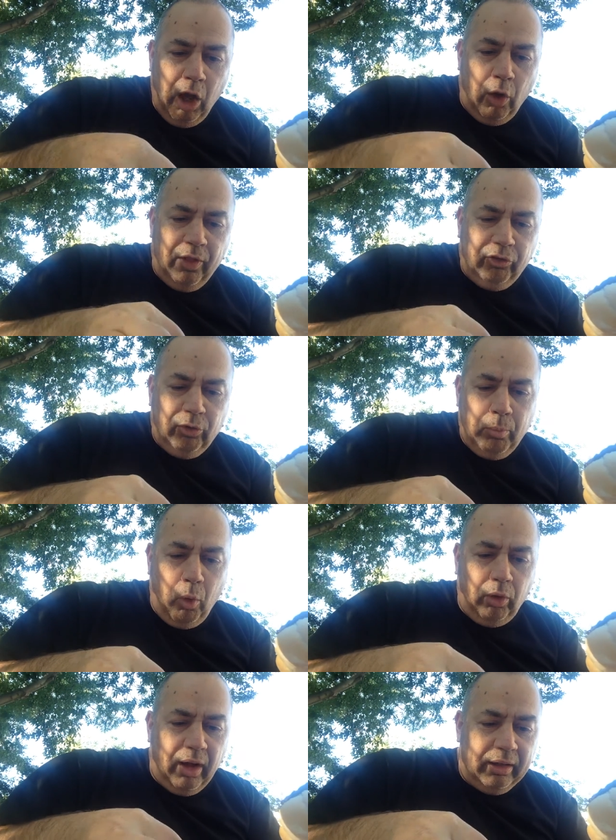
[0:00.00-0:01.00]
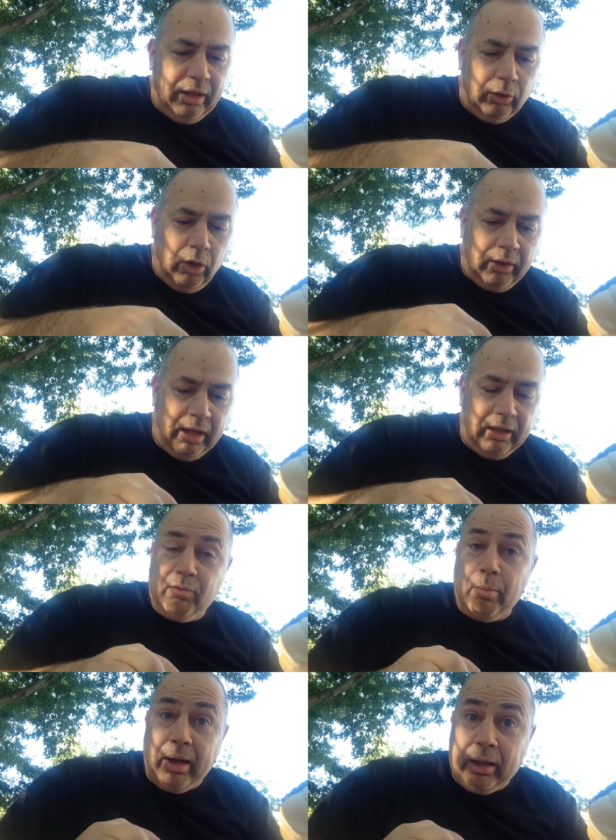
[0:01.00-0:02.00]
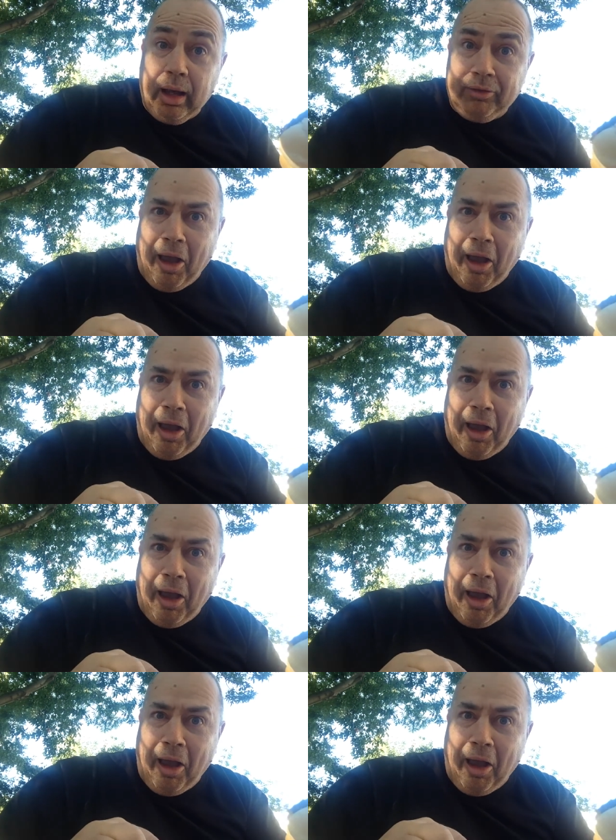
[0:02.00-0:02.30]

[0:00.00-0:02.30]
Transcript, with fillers: Oh, there's some more on here. Okay, never mind, guys.